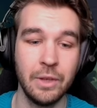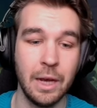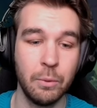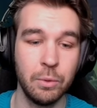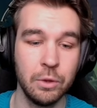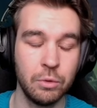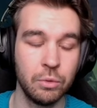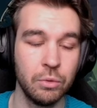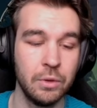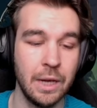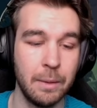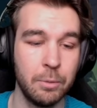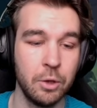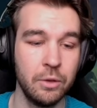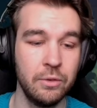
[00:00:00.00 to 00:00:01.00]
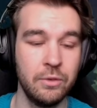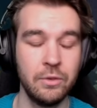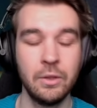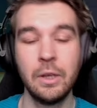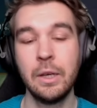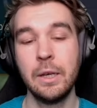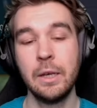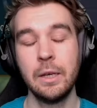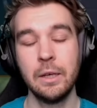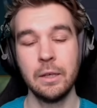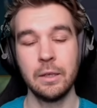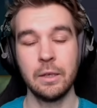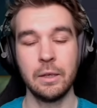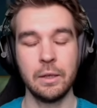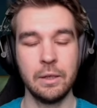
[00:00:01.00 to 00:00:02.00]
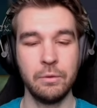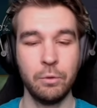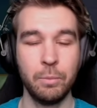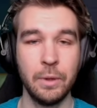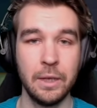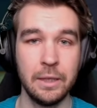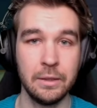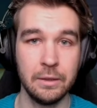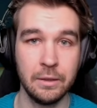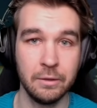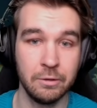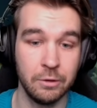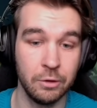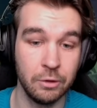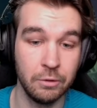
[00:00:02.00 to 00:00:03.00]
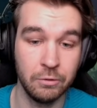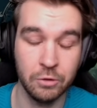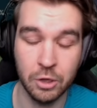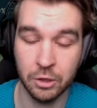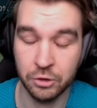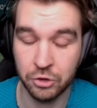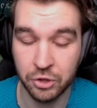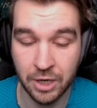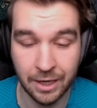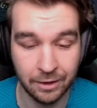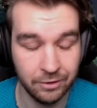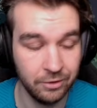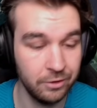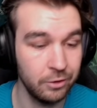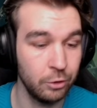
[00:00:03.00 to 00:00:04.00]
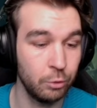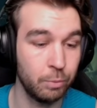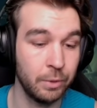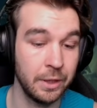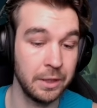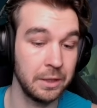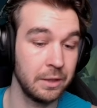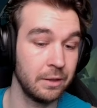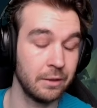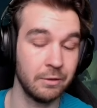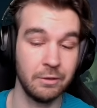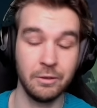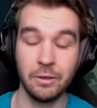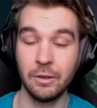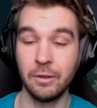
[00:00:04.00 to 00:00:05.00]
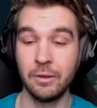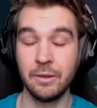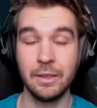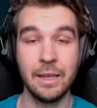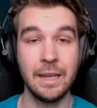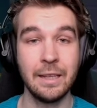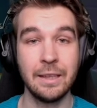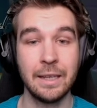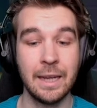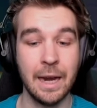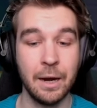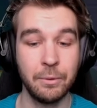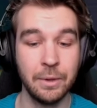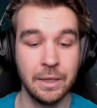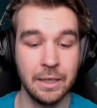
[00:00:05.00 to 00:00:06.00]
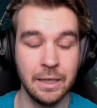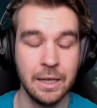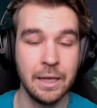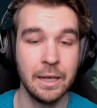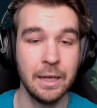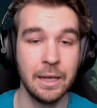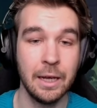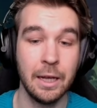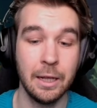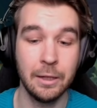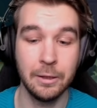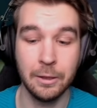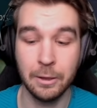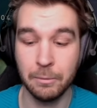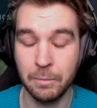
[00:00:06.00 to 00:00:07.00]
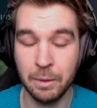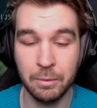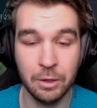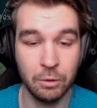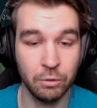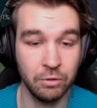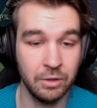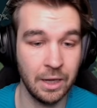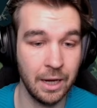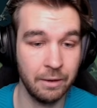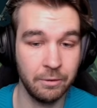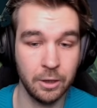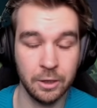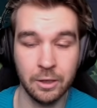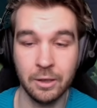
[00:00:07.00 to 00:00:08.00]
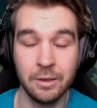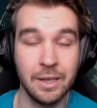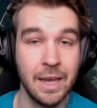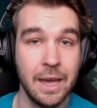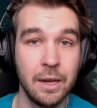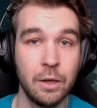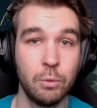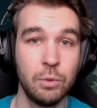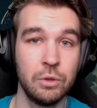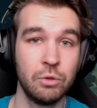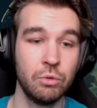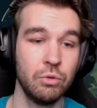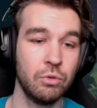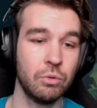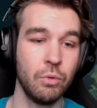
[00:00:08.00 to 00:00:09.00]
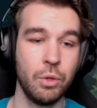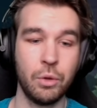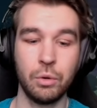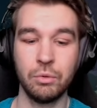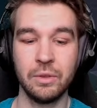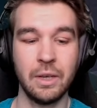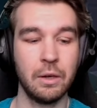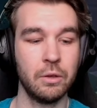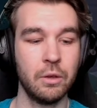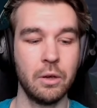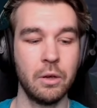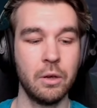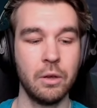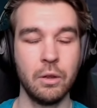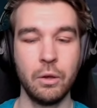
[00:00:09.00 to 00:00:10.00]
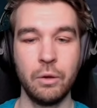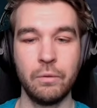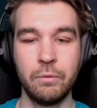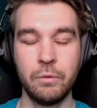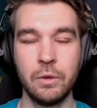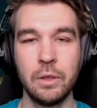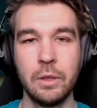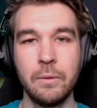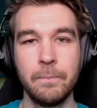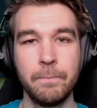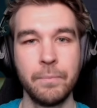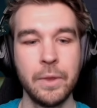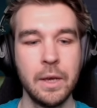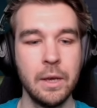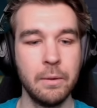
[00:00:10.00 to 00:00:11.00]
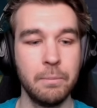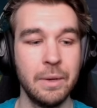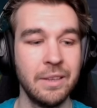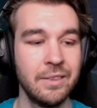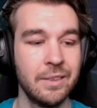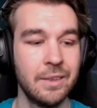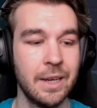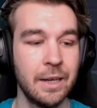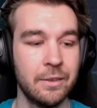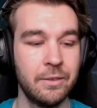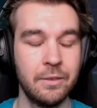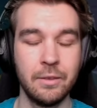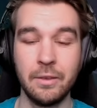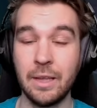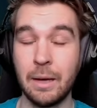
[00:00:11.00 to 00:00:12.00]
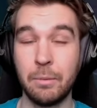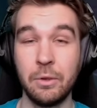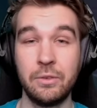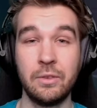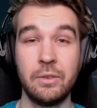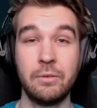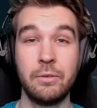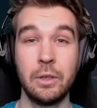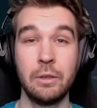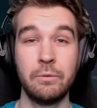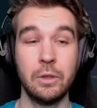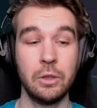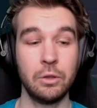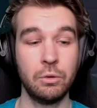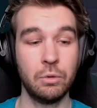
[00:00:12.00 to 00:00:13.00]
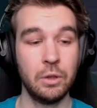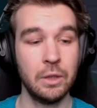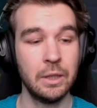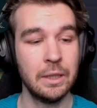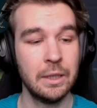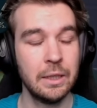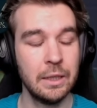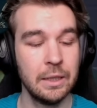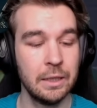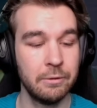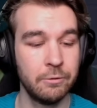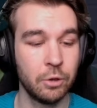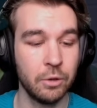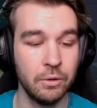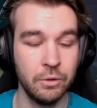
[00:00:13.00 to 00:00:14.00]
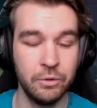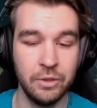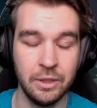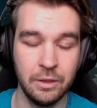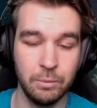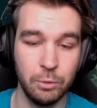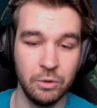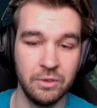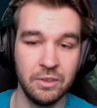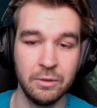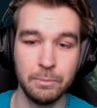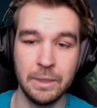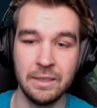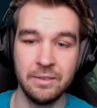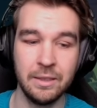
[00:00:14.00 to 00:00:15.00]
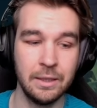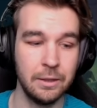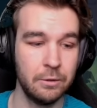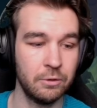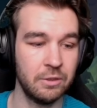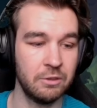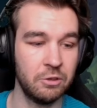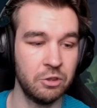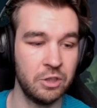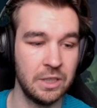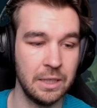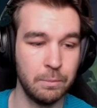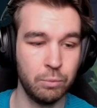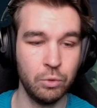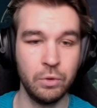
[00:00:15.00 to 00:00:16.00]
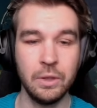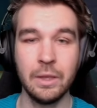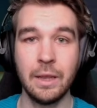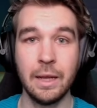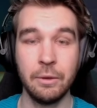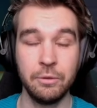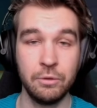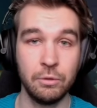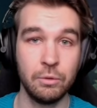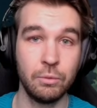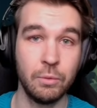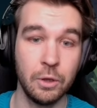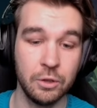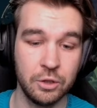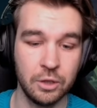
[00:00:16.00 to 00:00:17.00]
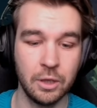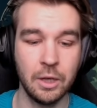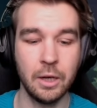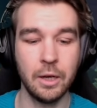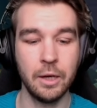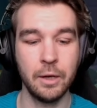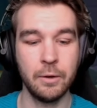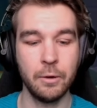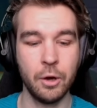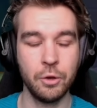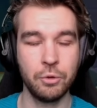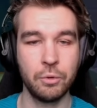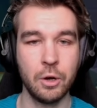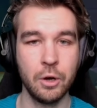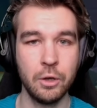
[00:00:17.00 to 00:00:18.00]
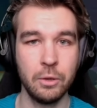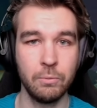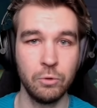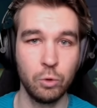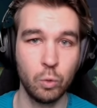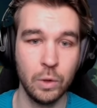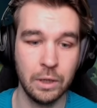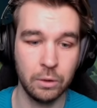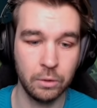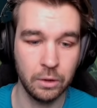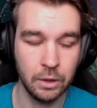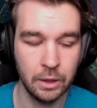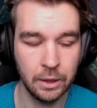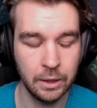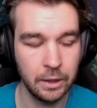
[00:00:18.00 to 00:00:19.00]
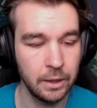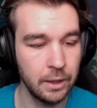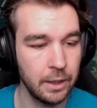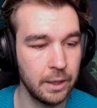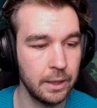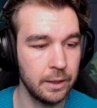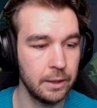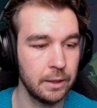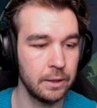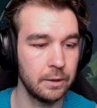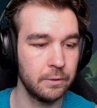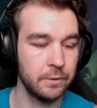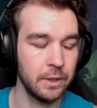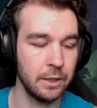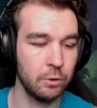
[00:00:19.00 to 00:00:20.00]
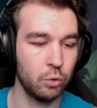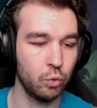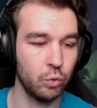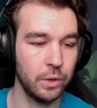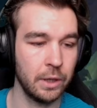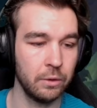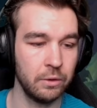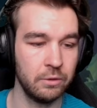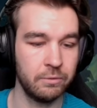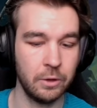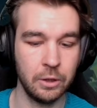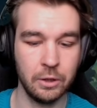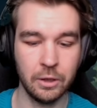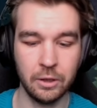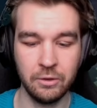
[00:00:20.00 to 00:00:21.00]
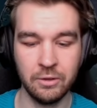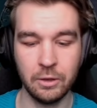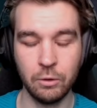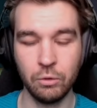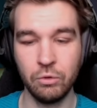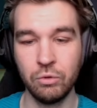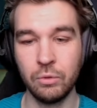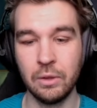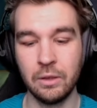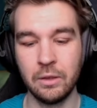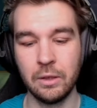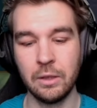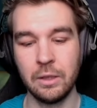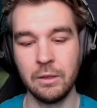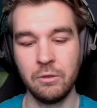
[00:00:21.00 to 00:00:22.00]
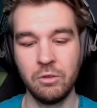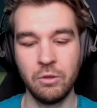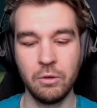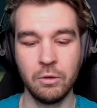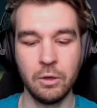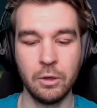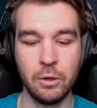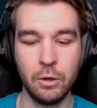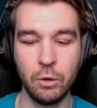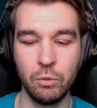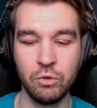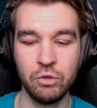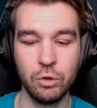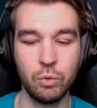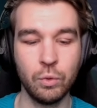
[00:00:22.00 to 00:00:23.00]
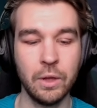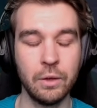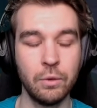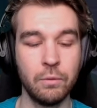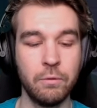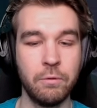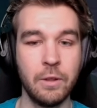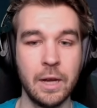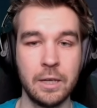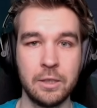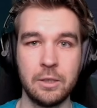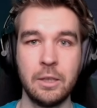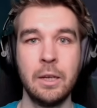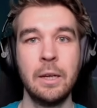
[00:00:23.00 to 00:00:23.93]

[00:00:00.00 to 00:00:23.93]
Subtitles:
will go Tab Eyes. If you're playing against a Jax, you're playing against an AD carry, and maybe they also have like a Diana, which also throws out a lot of basic attacks. Tab Eyes is very, very good. If not, Lucidity Boots is amazing because it's cheaper. It allows you to rush other items quicker. And that cooldown is very nice. And also it lowers the cooldown on Flash,